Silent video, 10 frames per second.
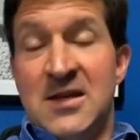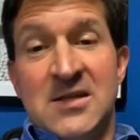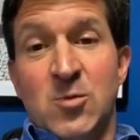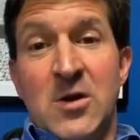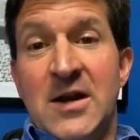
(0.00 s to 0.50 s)
it
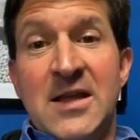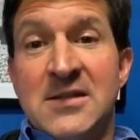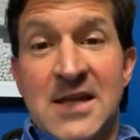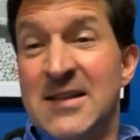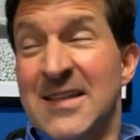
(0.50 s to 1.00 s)
is what it
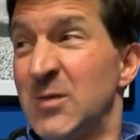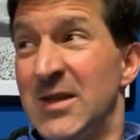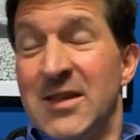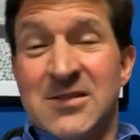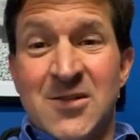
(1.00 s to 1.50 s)
is. And that's
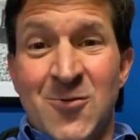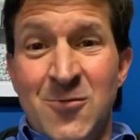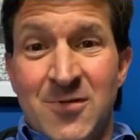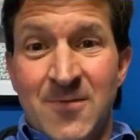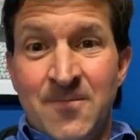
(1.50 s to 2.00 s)
the
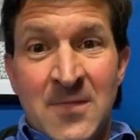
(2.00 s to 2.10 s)
truth.